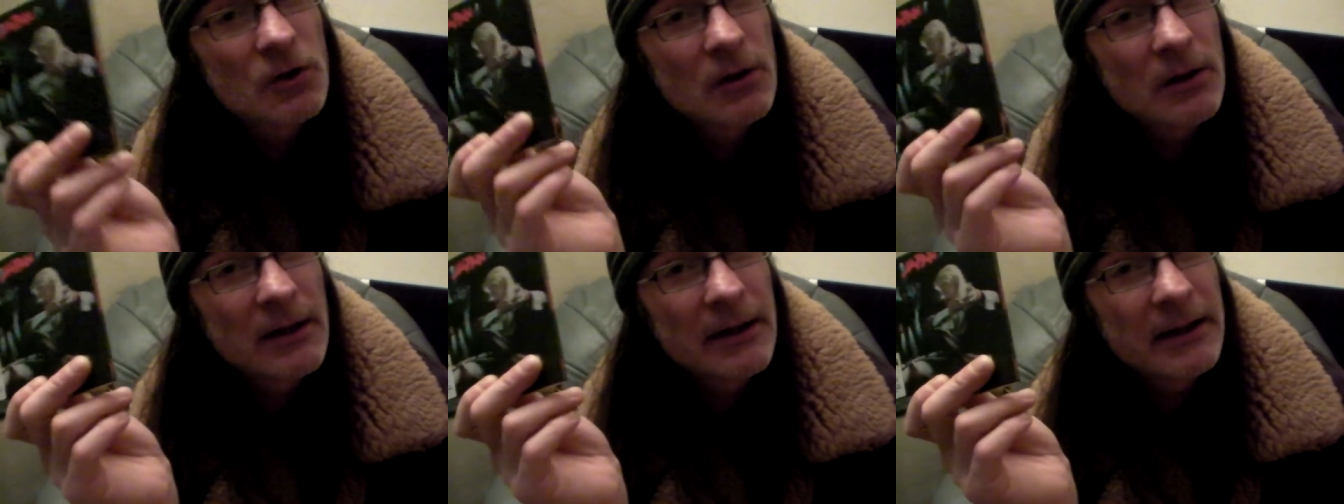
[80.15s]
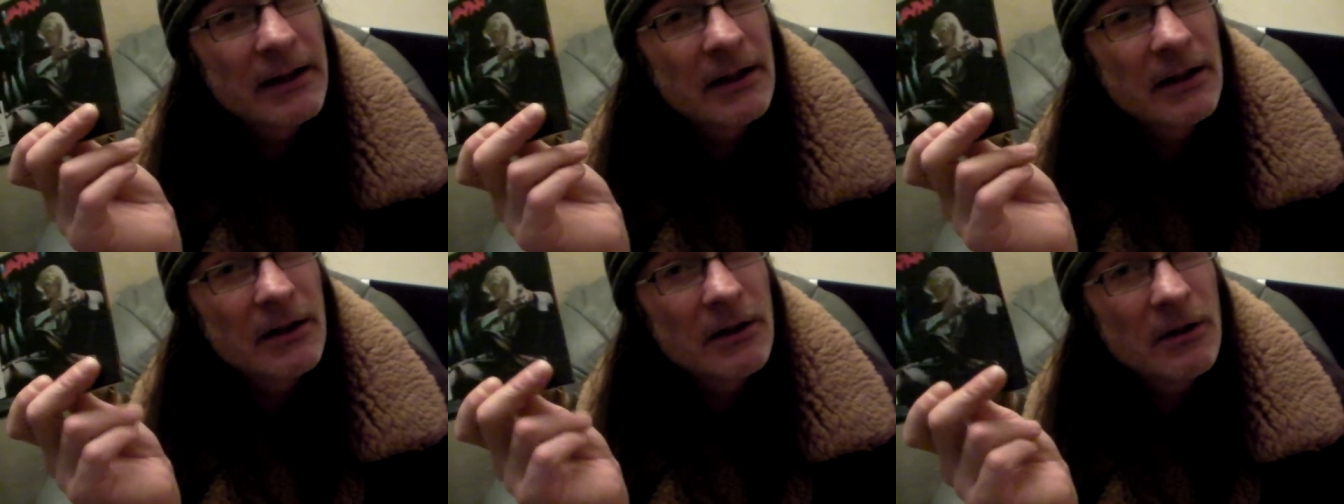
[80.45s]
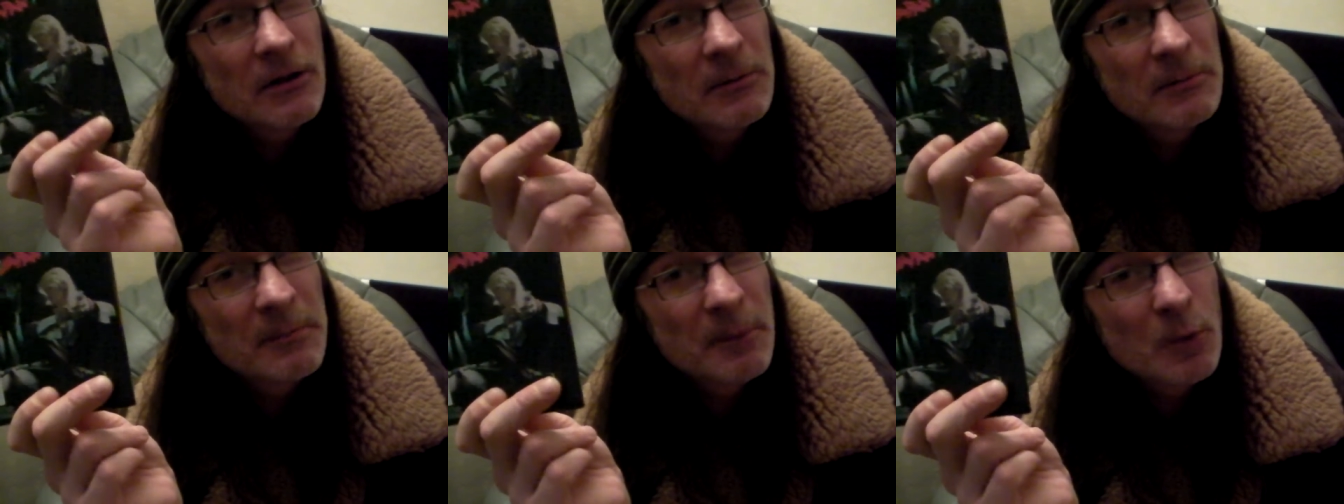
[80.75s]
like a
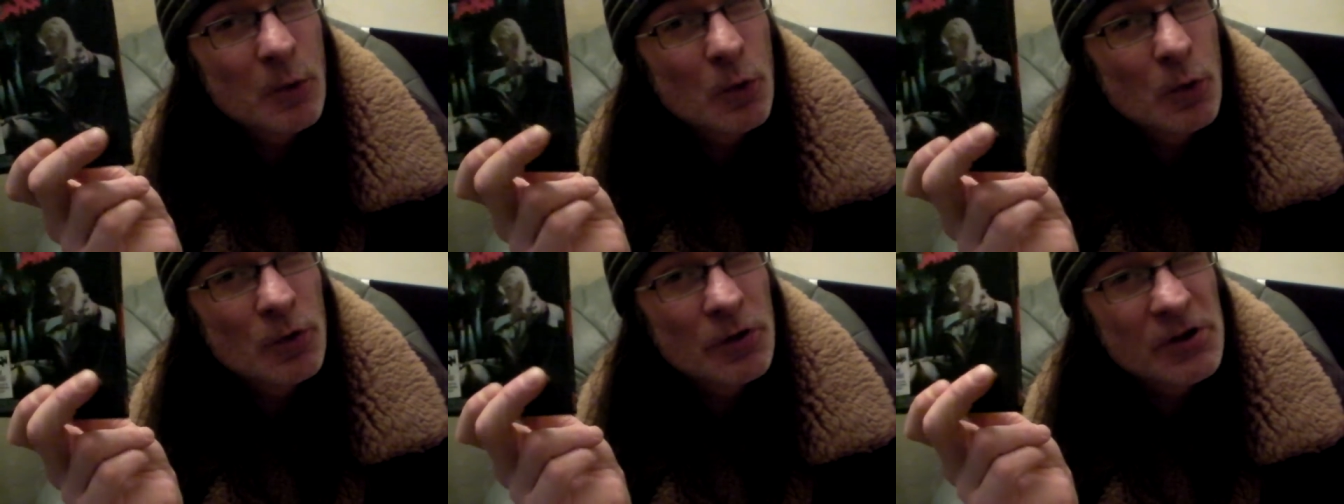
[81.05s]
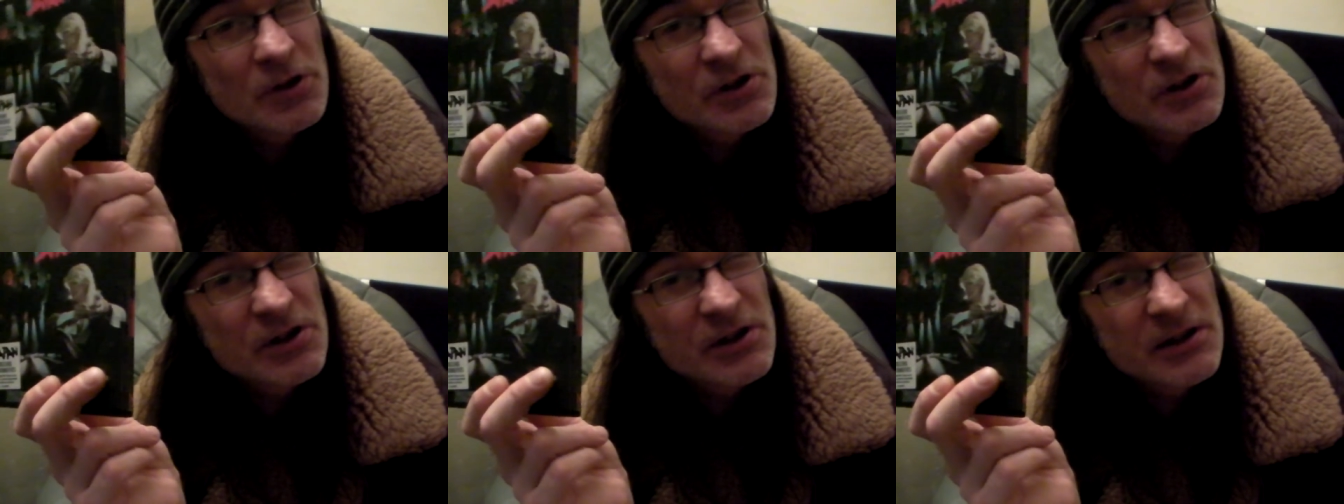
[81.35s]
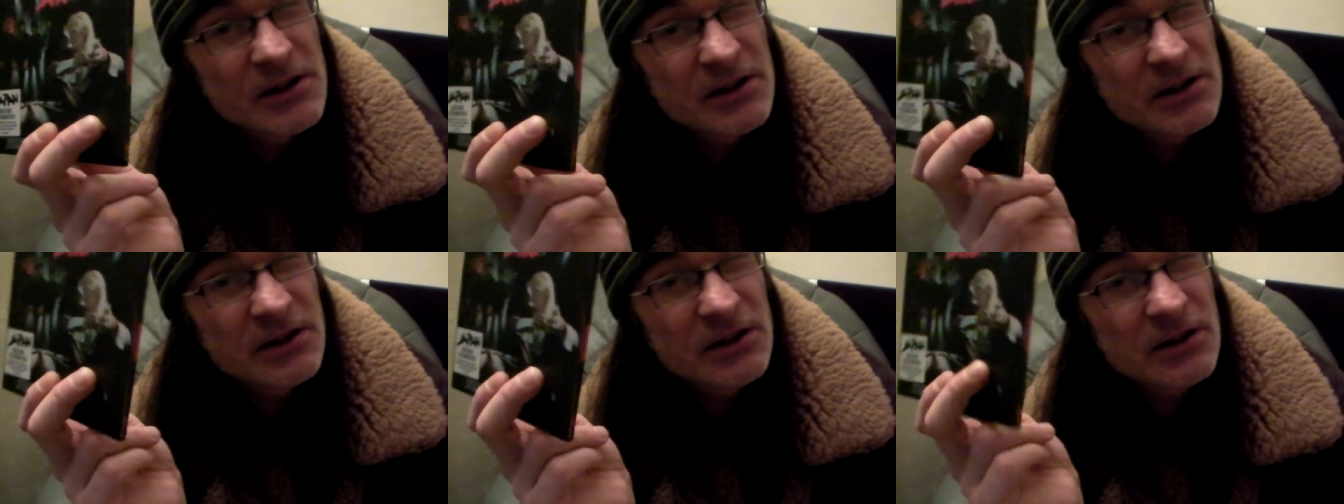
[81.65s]
little bonus
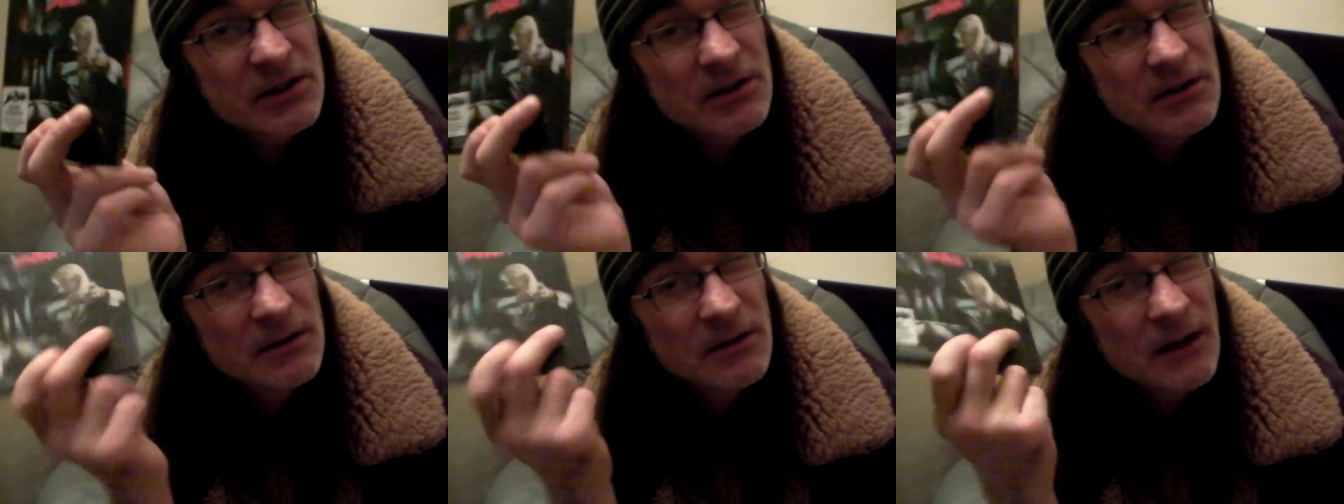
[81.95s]
disc,